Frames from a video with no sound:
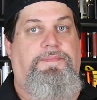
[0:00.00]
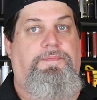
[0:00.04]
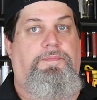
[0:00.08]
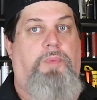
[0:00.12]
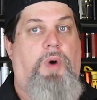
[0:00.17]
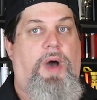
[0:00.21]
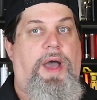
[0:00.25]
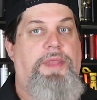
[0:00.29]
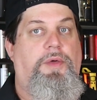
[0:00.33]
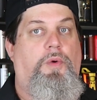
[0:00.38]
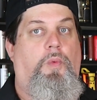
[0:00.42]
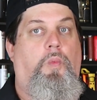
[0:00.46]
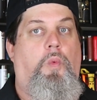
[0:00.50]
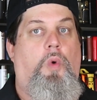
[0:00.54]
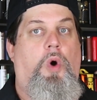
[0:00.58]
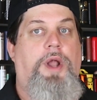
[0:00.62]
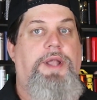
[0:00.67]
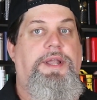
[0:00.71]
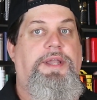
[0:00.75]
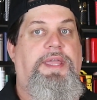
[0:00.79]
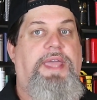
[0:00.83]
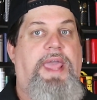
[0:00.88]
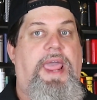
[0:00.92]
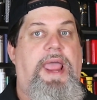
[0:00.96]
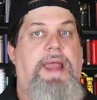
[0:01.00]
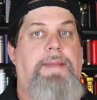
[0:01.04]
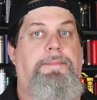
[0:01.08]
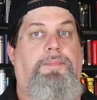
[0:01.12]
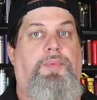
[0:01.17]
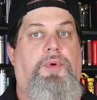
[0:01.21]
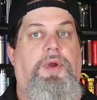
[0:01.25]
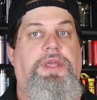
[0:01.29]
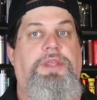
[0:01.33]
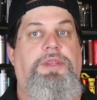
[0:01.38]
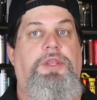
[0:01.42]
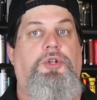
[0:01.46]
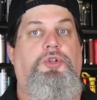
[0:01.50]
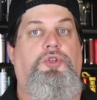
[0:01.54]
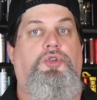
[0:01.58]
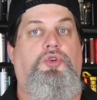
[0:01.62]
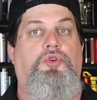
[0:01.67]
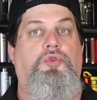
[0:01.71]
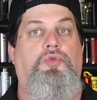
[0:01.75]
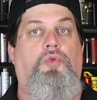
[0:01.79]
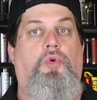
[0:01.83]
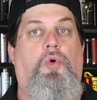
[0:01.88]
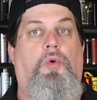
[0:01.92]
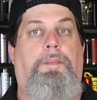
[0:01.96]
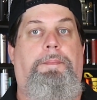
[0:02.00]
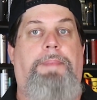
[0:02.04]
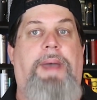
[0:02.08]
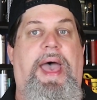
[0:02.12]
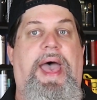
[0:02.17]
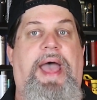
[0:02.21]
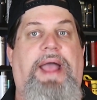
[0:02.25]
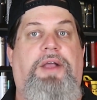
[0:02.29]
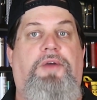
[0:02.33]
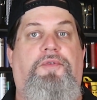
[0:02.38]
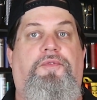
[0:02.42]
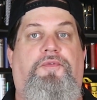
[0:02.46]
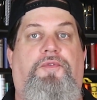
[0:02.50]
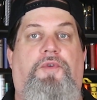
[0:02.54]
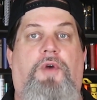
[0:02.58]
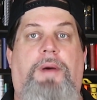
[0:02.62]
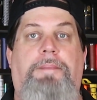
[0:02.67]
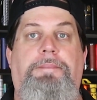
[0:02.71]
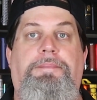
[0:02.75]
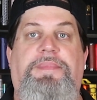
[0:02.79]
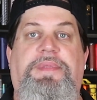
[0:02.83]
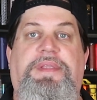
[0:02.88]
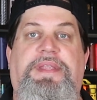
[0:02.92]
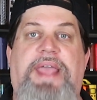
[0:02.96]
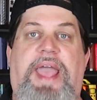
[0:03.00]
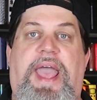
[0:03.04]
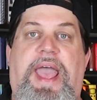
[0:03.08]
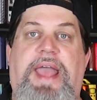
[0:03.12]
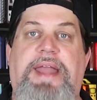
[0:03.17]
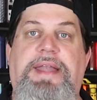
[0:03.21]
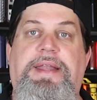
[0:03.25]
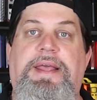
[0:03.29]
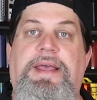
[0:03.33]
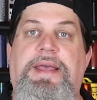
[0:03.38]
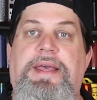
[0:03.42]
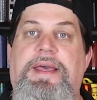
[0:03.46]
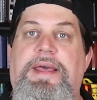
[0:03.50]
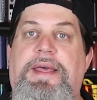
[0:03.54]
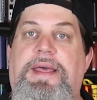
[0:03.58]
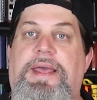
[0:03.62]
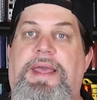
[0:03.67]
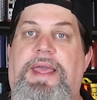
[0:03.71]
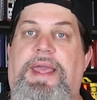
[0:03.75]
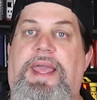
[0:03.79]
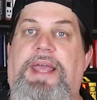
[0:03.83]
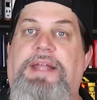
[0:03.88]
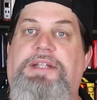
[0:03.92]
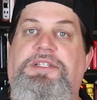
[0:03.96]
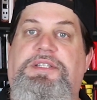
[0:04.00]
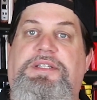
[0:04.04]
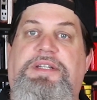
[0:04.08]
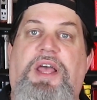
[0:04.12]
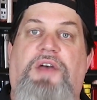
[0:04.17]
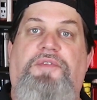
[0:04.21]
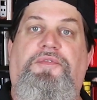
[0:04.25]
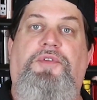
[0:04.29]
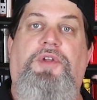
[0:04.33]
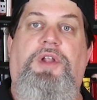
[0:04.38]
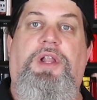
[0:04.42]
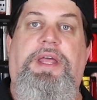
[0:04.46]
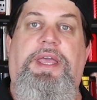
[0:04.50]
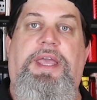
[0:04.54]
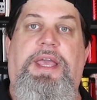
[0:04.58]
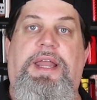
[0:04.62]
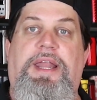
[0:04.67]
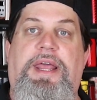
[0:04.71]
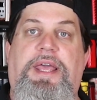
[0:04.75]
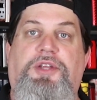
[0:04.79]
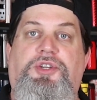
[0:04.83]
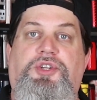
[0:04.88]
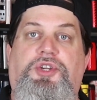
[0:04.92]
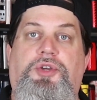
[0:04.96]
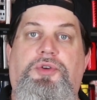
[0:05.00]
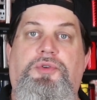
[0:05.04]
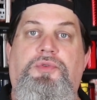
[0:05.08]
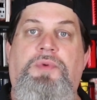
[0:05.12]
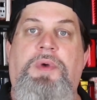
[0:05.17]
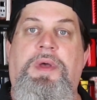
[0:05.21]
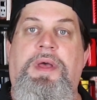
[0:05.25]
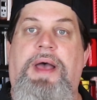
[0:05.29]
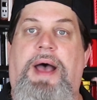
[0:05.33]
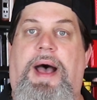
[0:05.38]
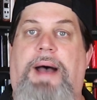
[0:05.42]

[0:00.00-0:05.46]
why the one can't bring the Juul back from dead it's definitely an issue.